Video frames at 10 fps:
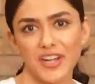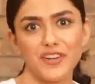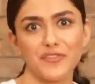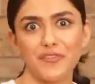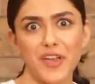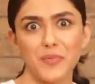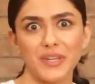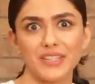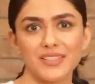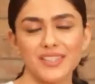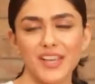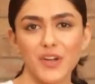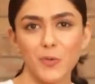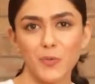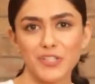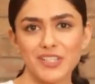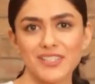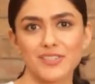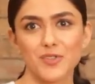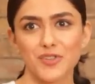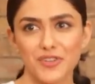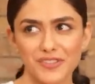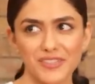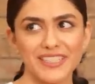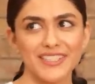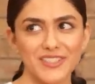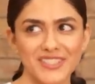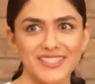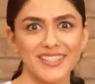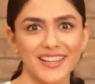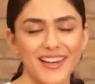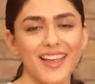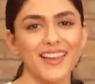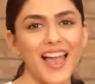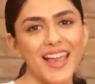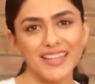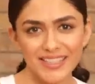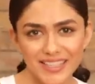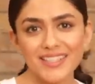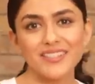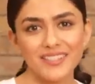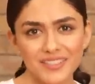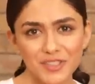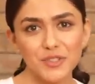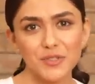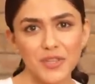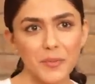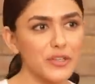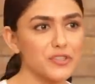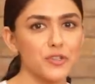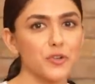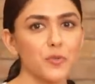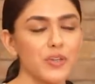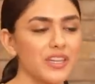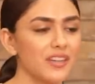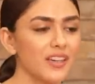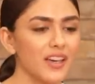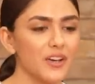ready in five minutes, which is really interesting. And I, I need to do that because, you know, we,